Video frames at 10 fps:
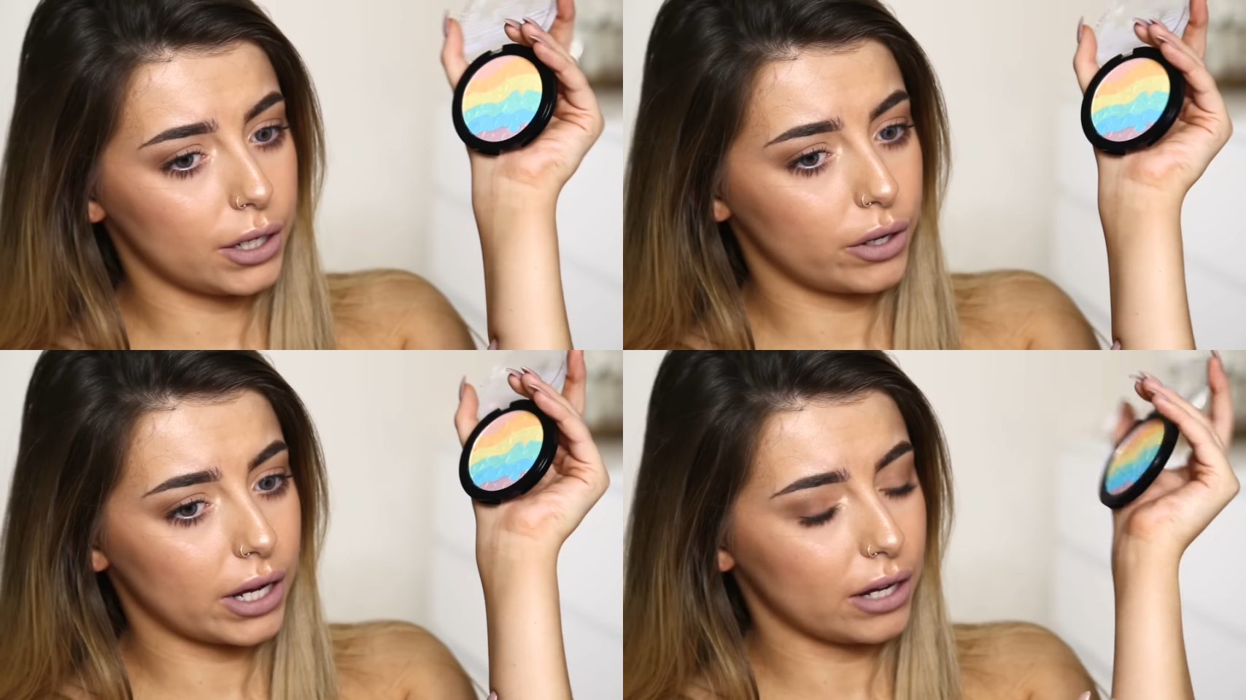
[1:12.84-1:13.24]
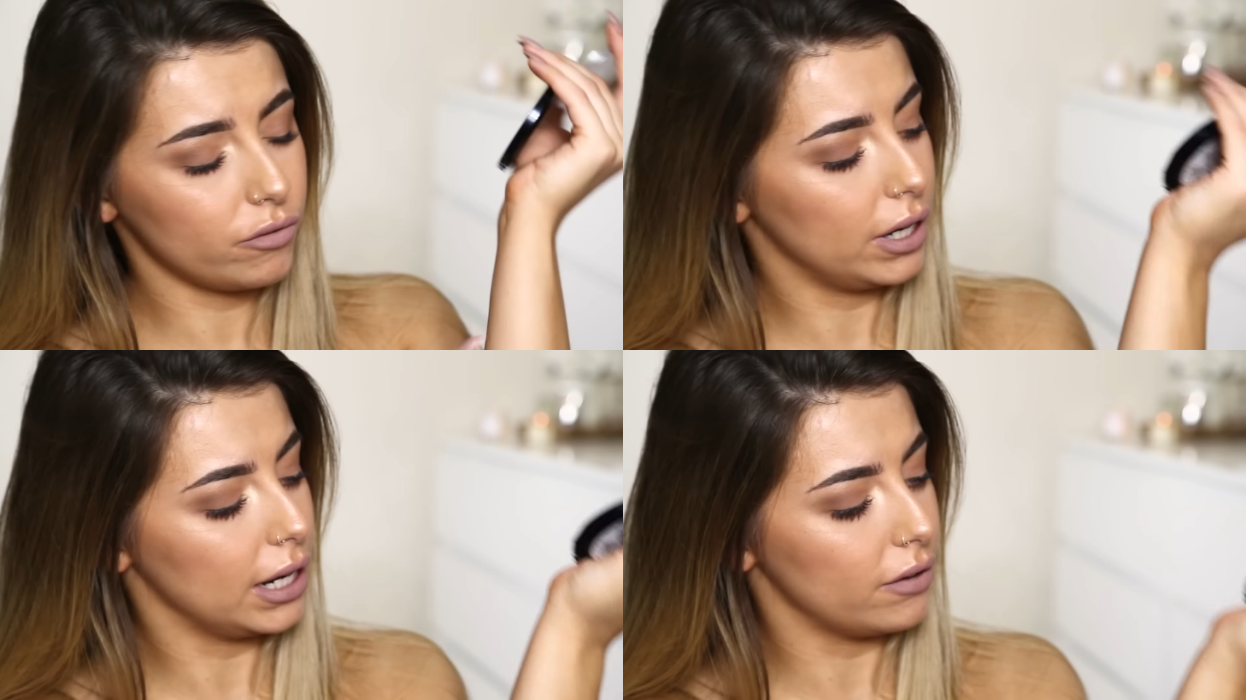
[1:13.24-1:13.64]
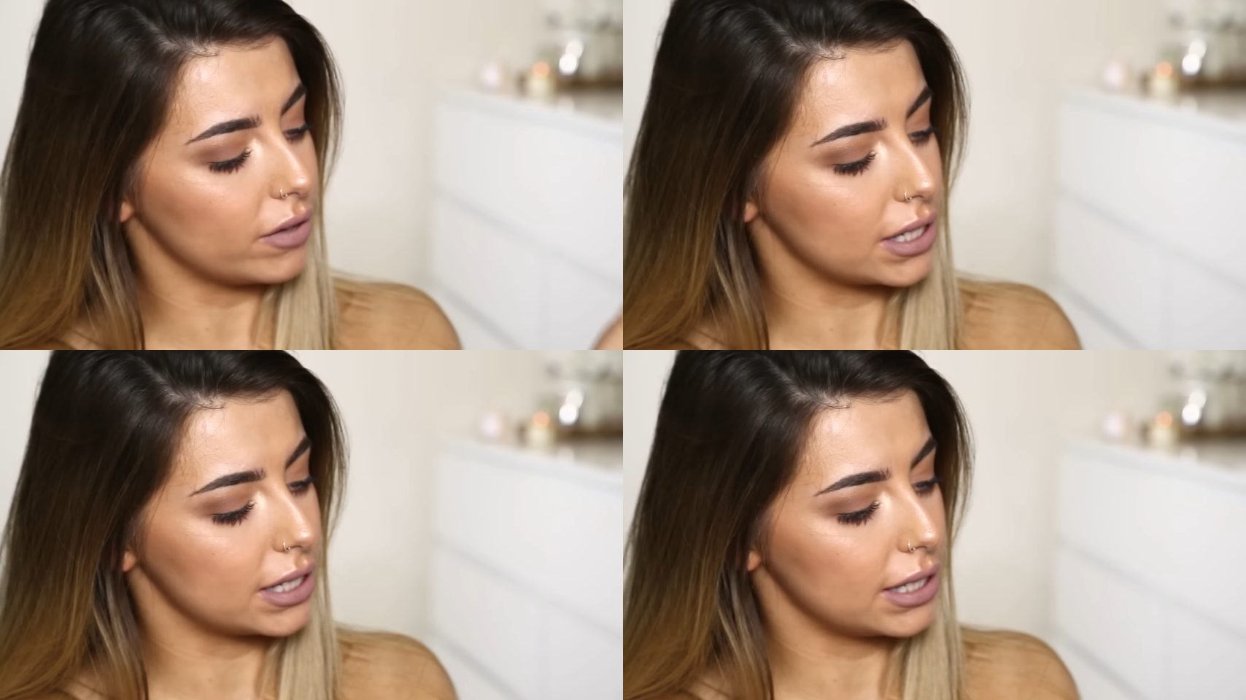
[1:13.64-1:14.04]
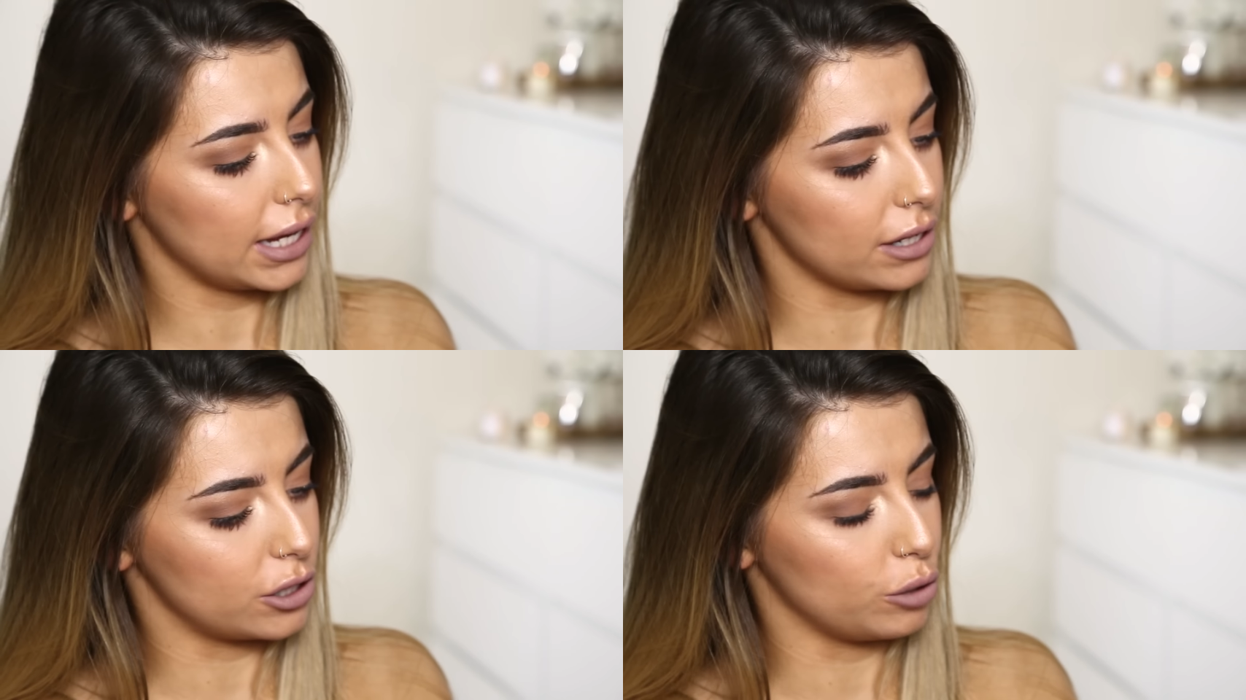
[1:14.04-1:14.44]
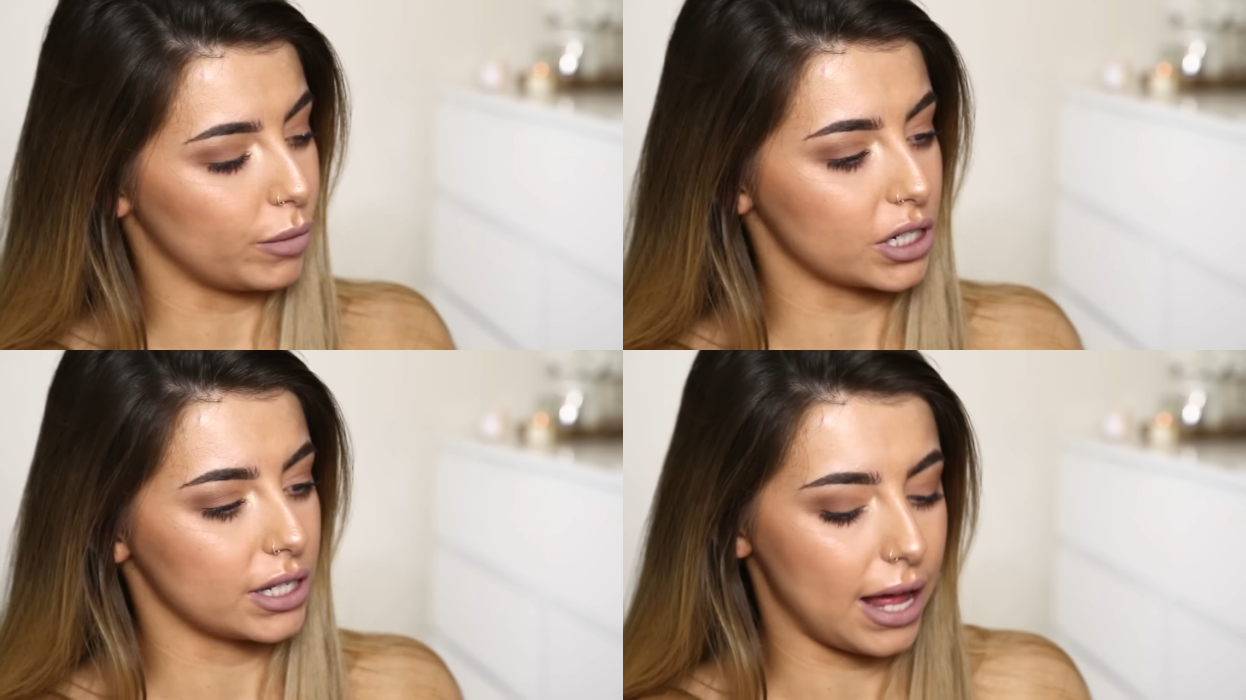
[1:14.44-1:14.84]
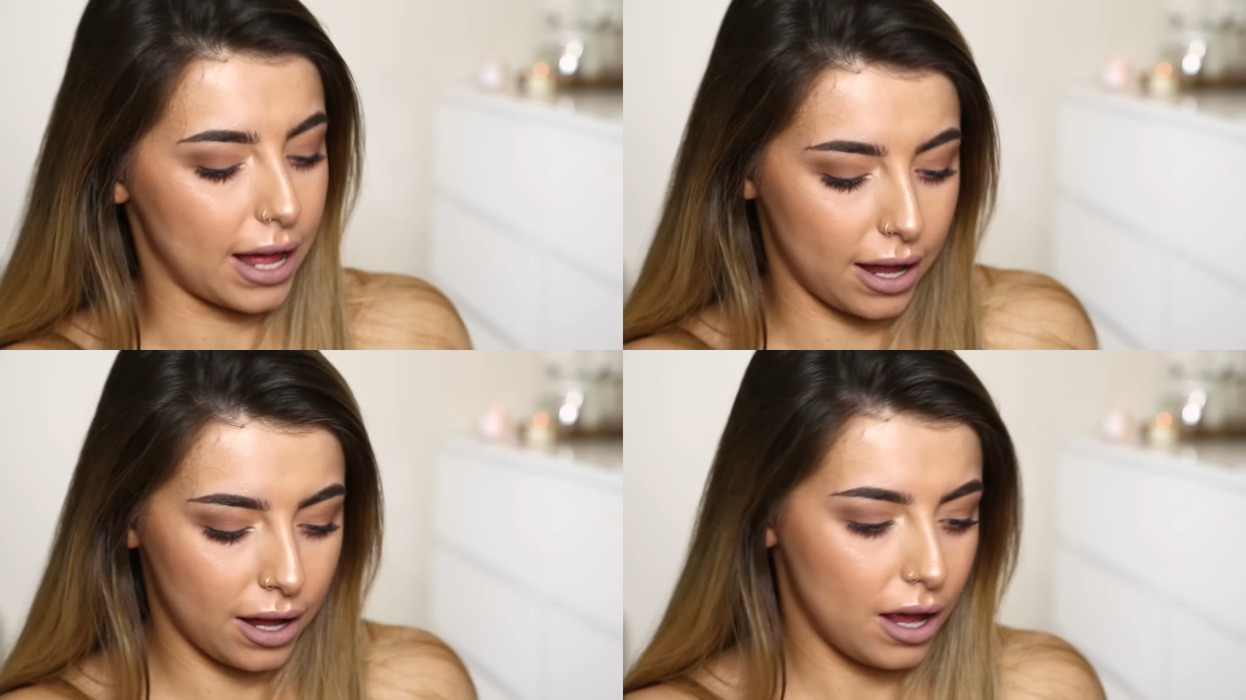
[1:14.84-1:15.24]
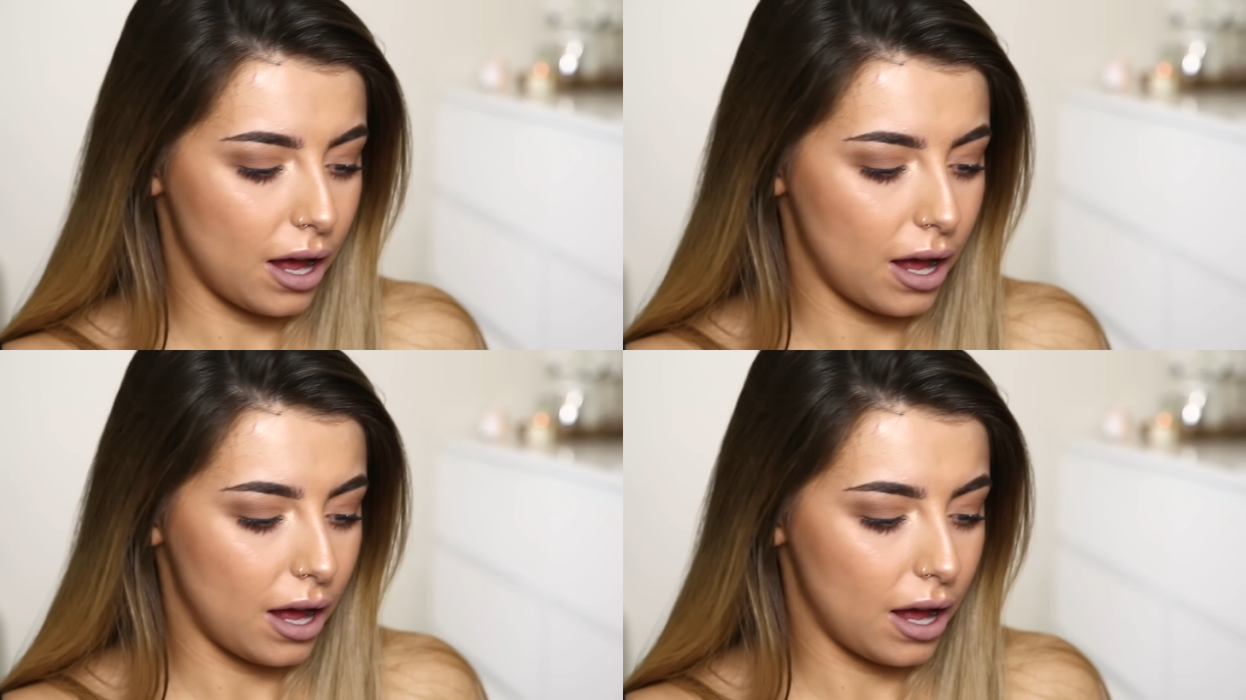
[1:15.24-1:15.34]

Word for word: you can't really even see it too much there.